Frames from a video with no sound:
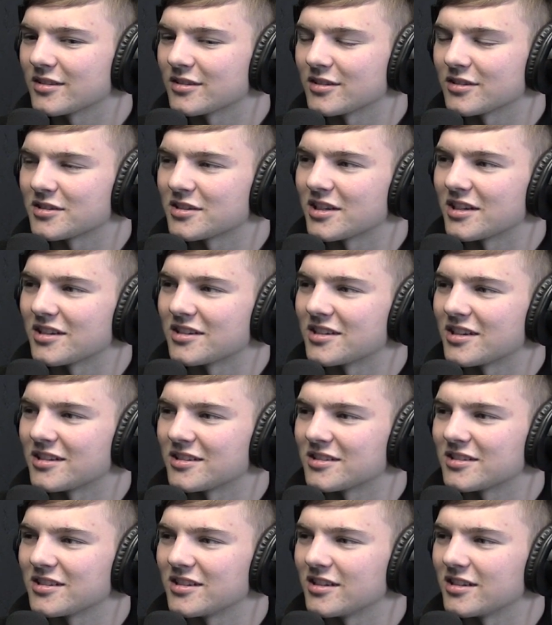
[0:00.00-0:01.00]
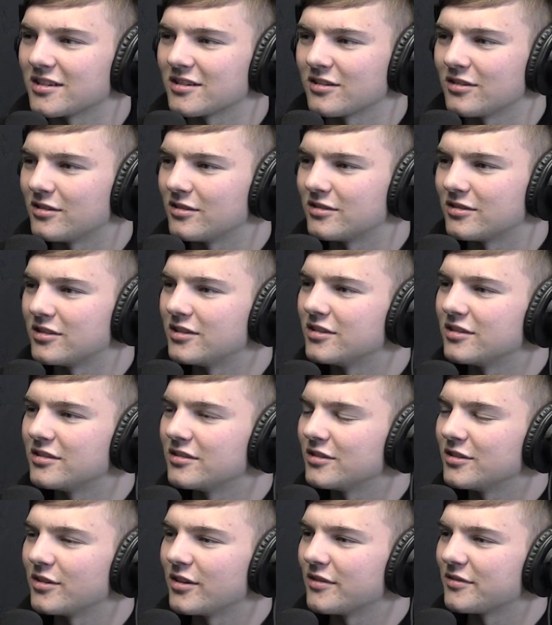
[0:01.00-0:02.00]
like the state of Tennessee calling
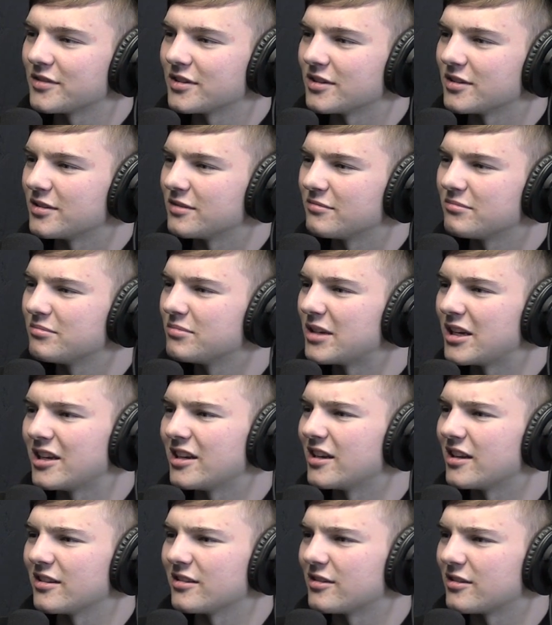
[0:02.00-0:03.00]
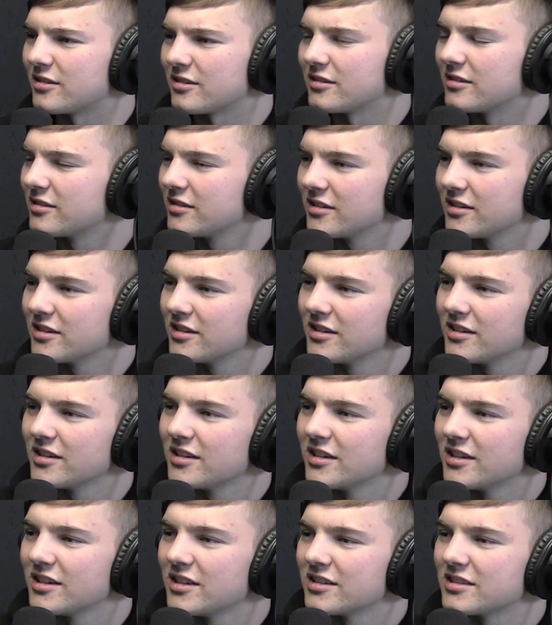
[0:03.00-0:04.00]
and you have to pay another.
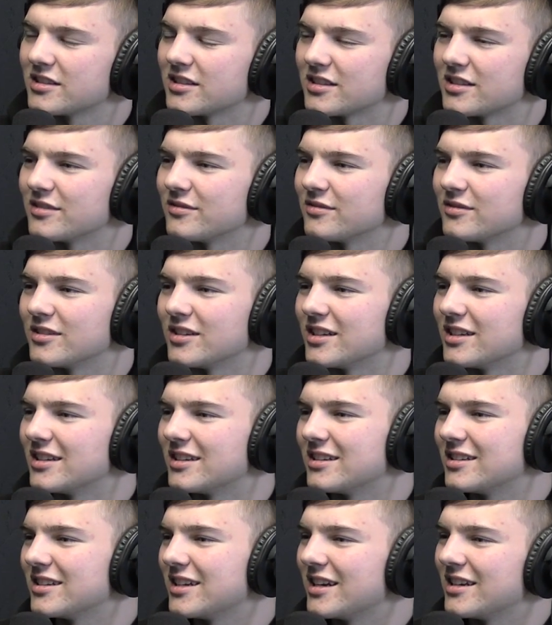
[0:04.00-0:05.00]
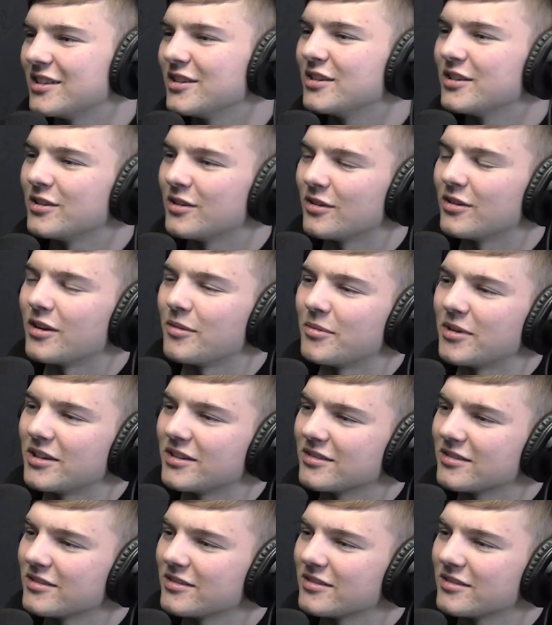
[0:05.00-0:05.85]
Yeah, 60, like, like after I, I just paid I mean.